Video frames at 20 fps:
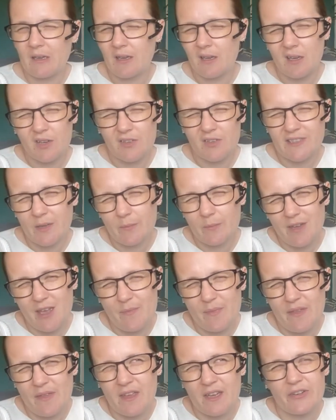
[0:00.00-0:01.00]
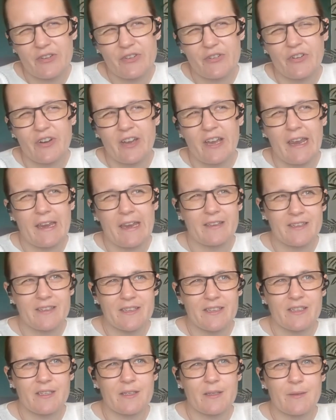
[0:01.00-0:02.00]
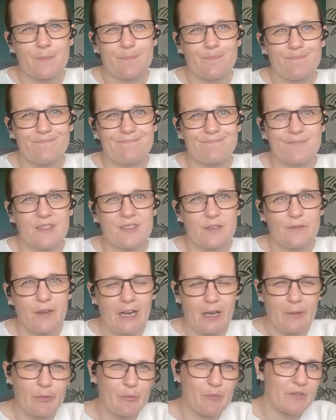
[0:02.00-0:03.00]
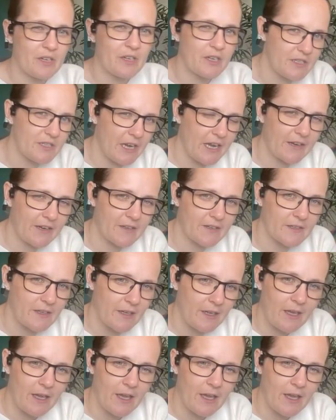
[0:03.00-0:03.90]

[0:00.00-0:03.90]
looks like maybe they're trying to develop a project,